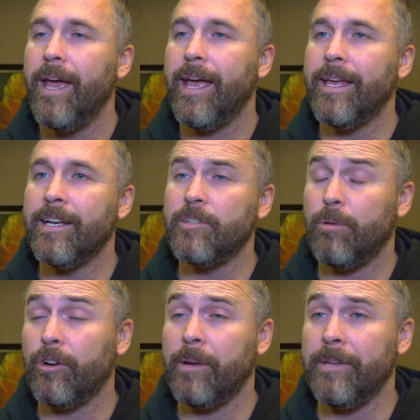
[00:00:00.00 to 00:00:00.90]
and it's a
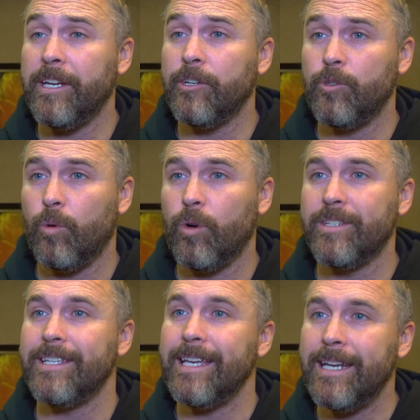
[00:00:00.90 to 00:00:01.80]
program geared
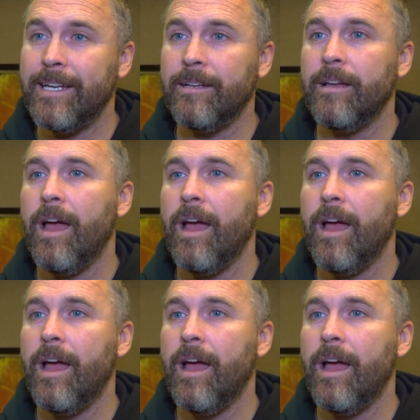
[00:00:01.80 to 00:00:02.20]
towards getting